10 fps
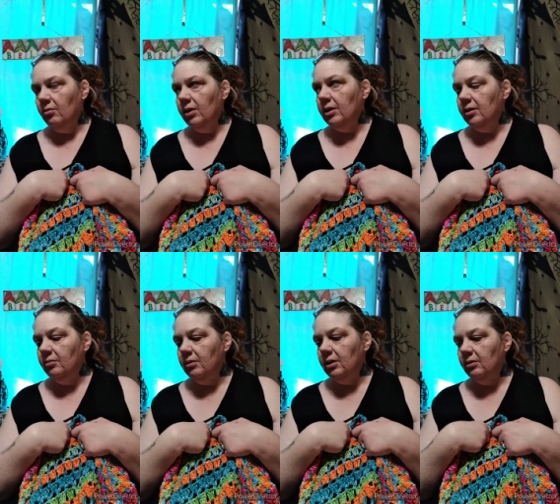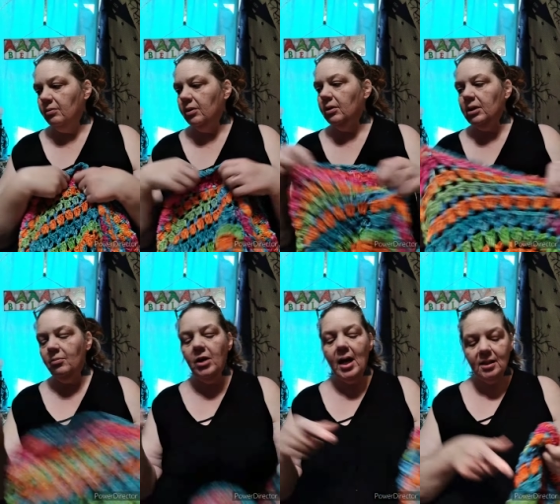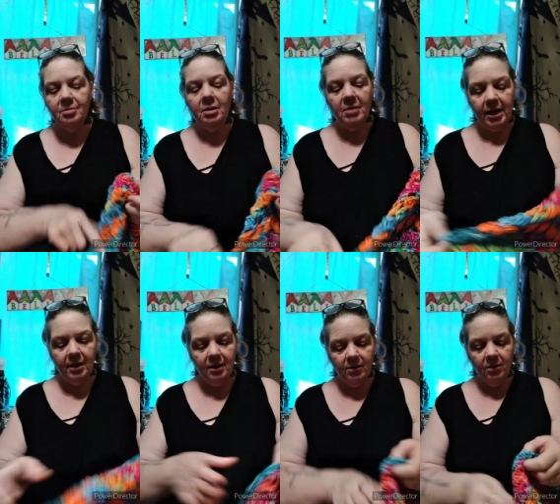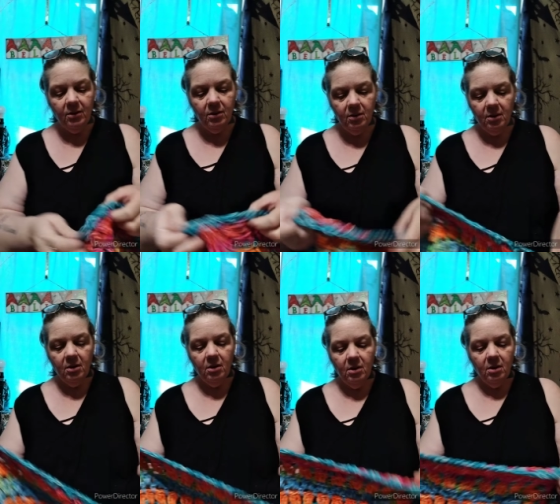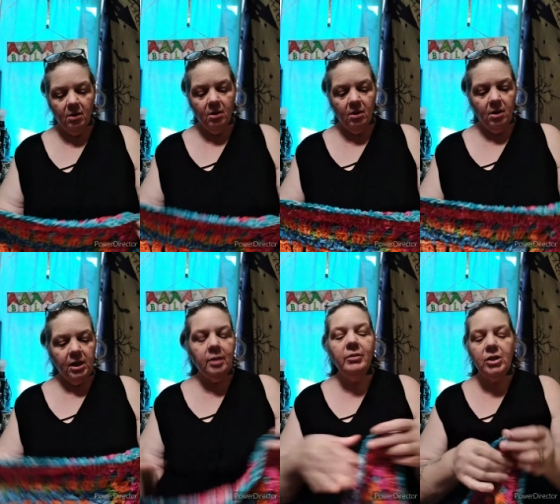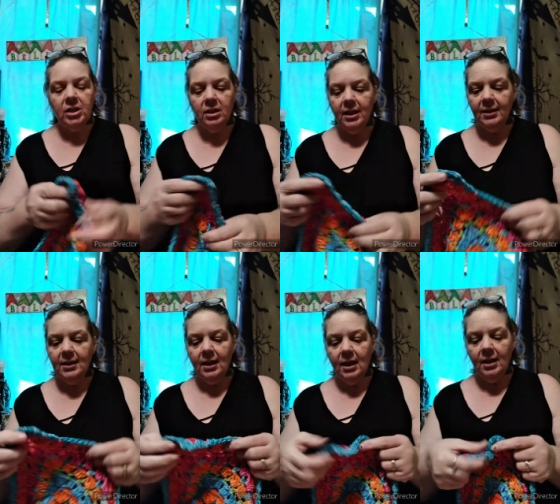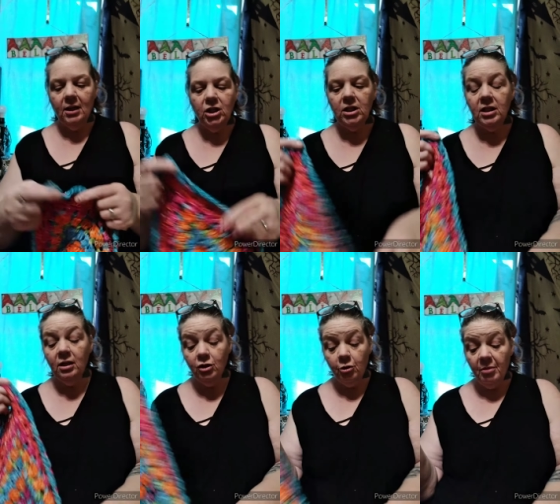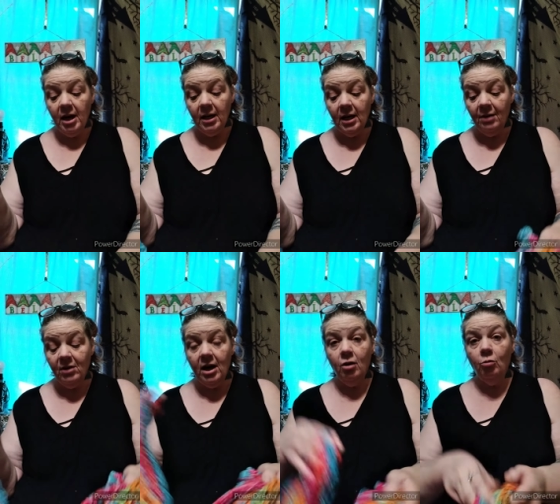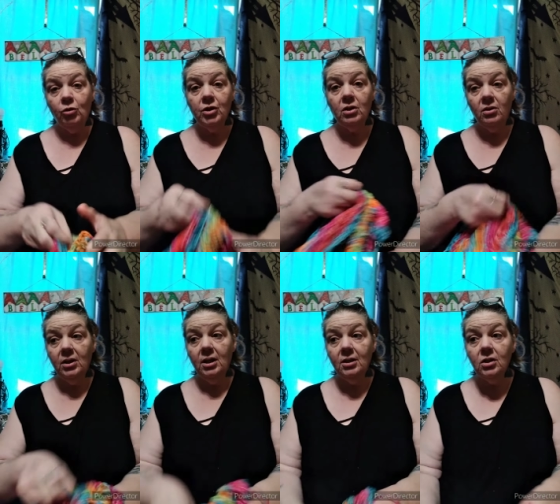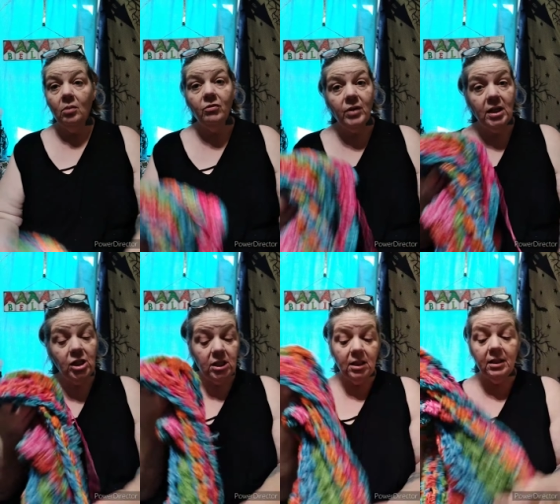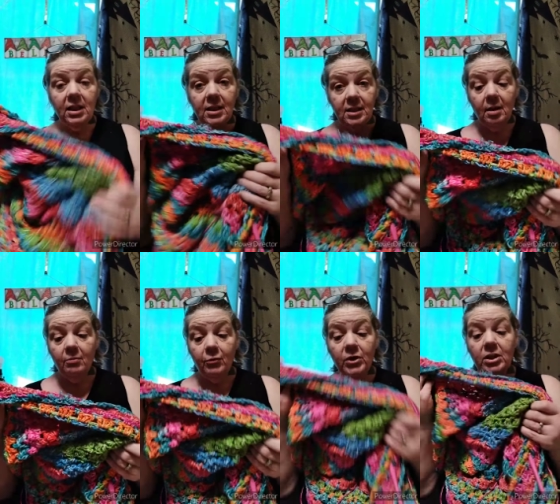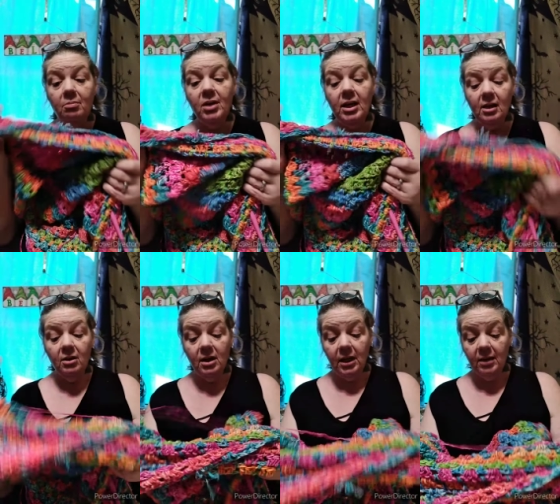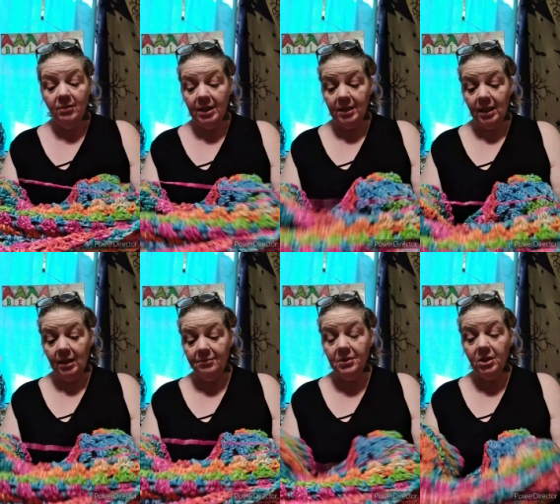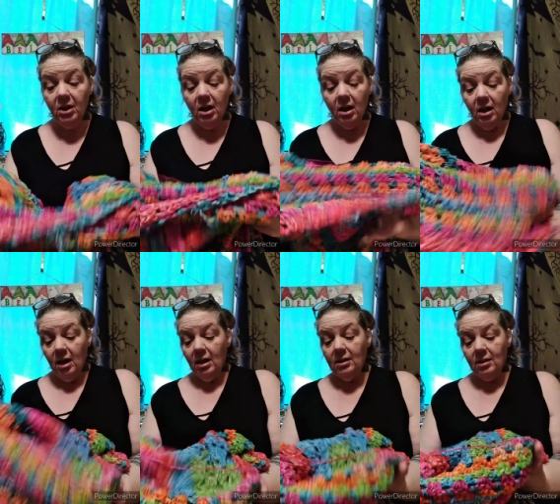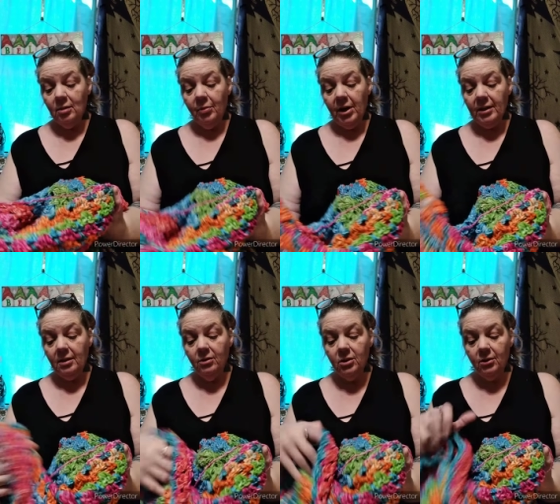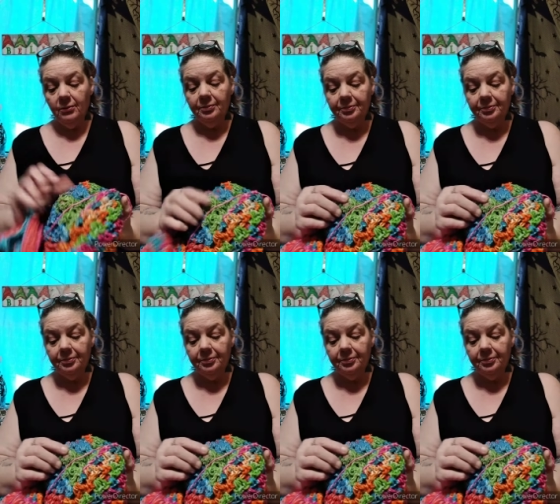What is it? Someone asked me to make it. A commission, that's it. And then she changed her mind, and I've got it almost all done. So I'm finishing this up for somebody. I'm going to give it as a gift. It's a surprise. So...